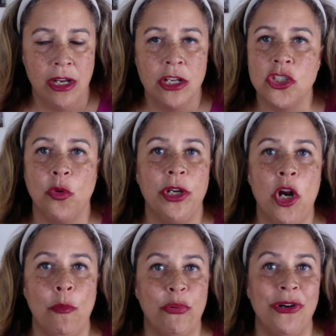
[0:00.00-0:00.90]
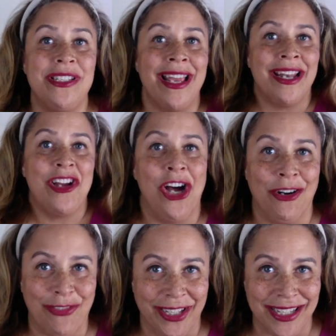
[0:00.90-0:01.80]
So we don't present
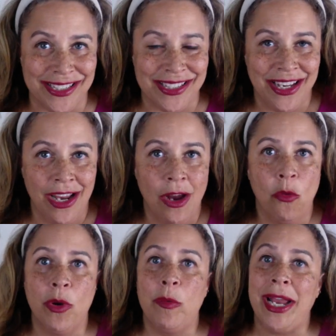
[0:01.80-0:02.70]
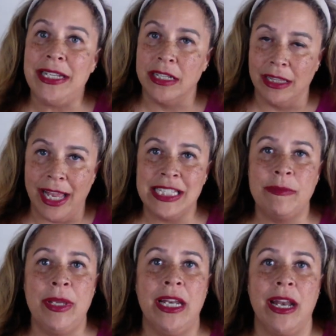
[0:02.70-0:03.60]
conflicts. We wait till the last
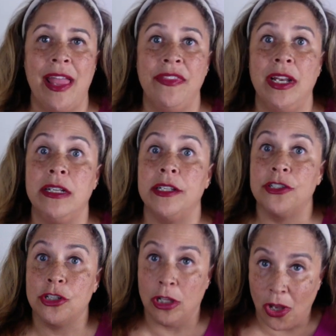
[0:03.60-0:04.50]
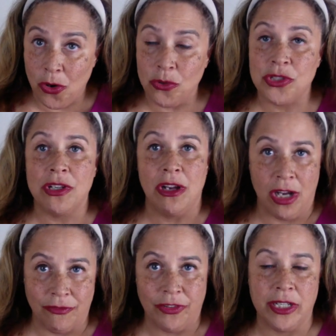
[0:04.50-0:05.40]
minute and then disclose
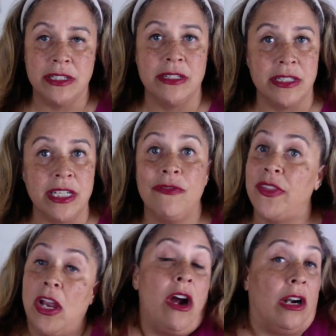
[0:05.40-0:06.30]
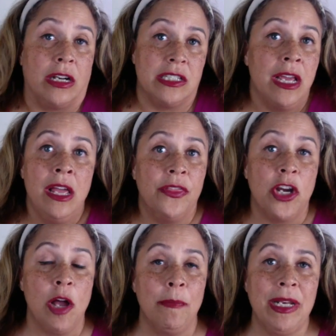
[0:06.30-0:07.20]
conflicts to see if they are, because the
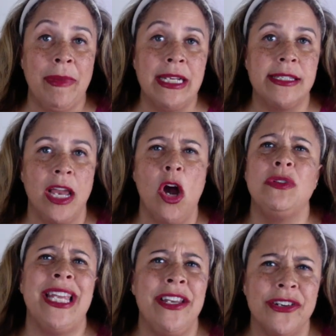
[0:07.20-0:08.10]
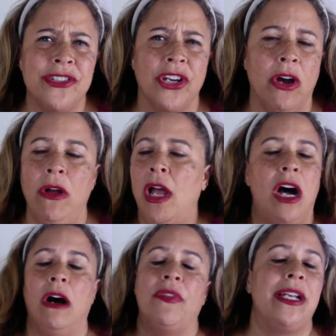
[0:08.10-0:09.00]
company might say, oh, 10 years ago,
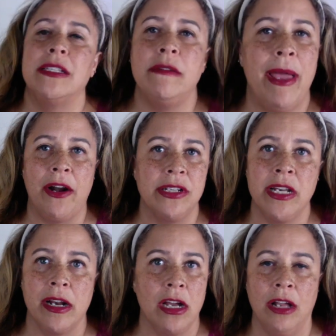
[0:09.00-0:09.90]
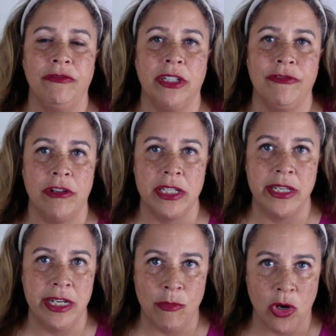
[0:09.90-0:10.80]
oh, that doesn't It's not a conflict for us
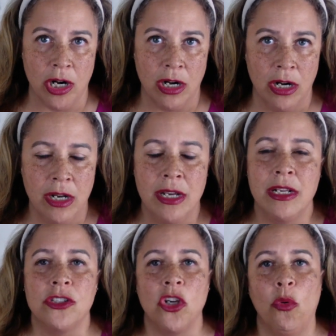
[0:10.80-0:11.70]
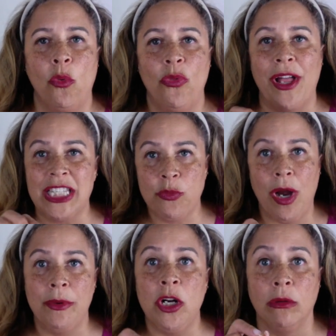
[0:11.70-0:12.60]
anymore. So that's why
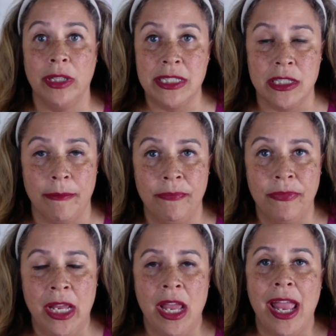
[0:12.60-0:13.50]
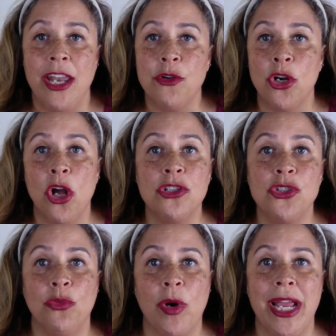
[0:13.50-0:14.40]
we don't list them. You can
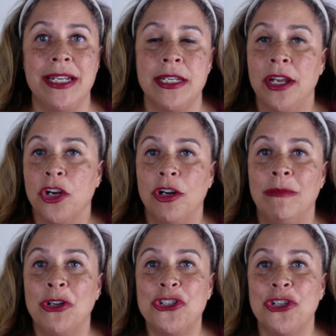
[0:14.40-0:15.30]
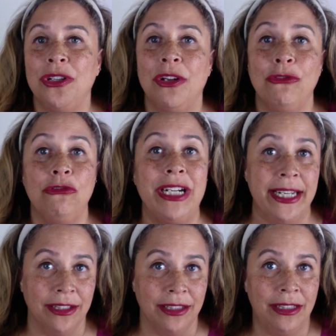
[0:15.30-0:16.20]
also write commercial
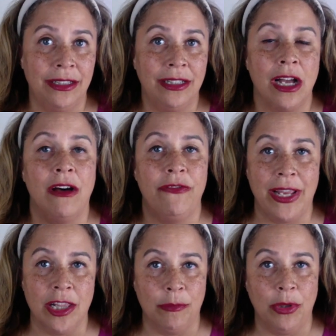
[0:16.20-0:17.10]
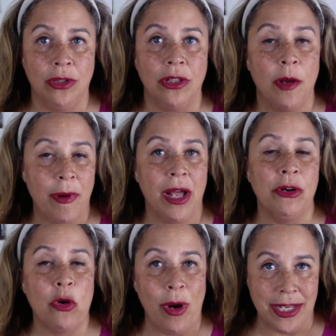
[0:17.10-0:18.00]
reel available upon
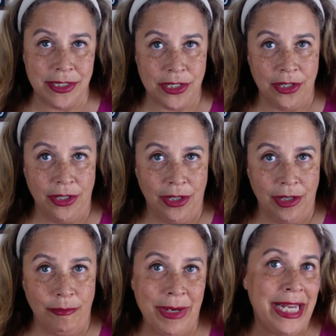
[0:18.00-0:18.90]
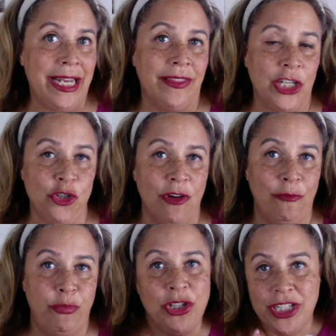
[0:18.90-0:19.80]
request, meaning that you
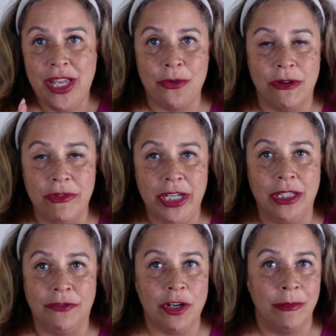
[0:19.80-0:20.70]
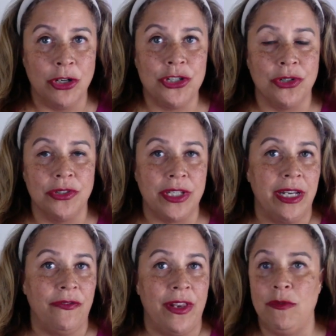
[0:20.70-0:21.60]
have put together a reel of commercials, and
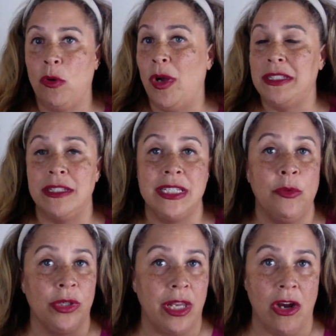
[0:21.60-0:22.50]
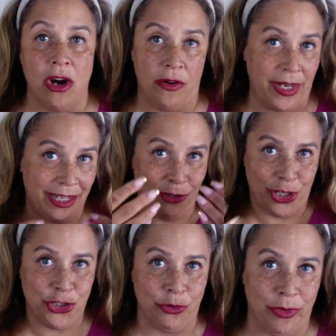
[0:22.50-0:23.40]
if anyone wants to see what they are, they can look
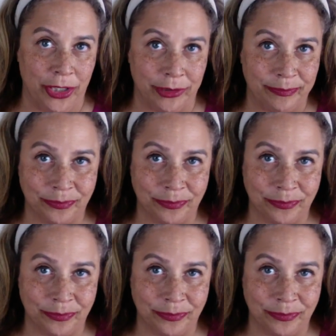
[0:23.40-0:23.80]
at your reel.